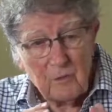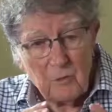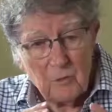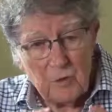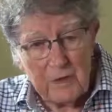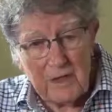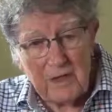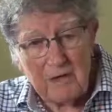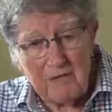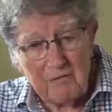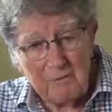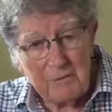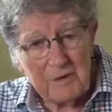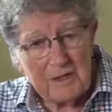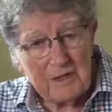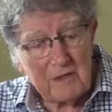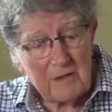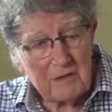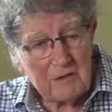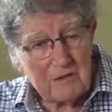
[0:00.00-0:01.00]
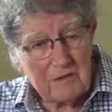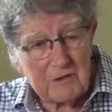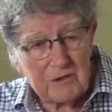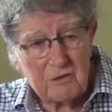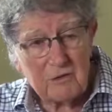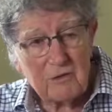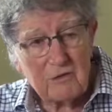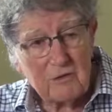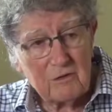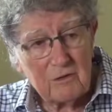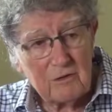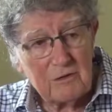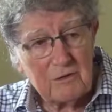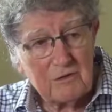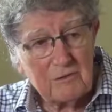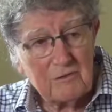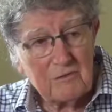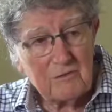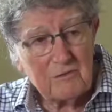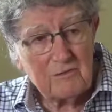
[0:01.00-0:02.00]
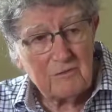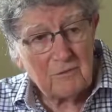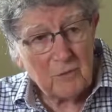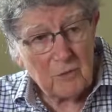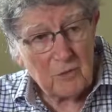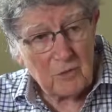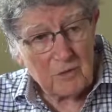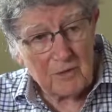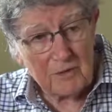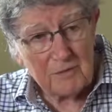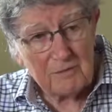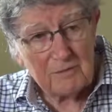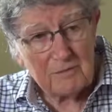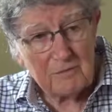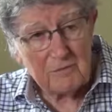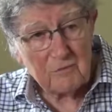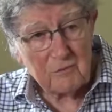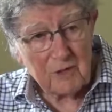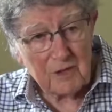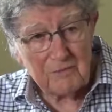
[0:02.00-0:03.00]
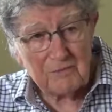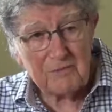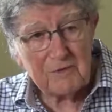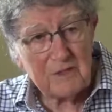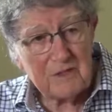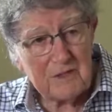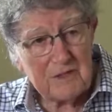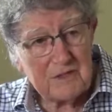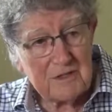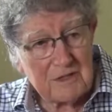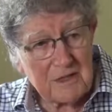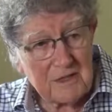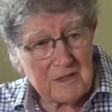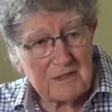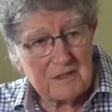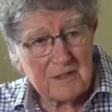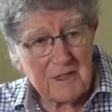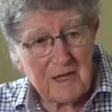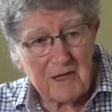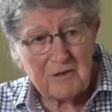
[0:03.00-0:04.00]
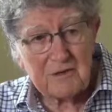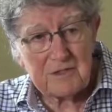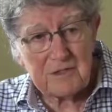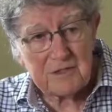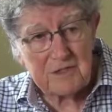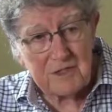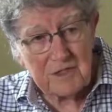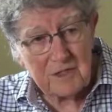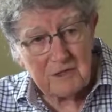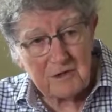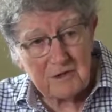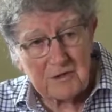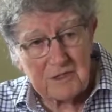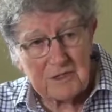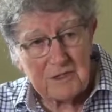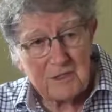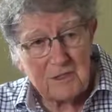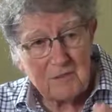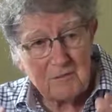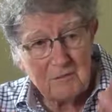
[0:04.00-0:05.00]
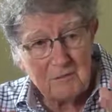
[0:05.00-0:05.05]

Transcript: We have been controlled for roughly 6,000 years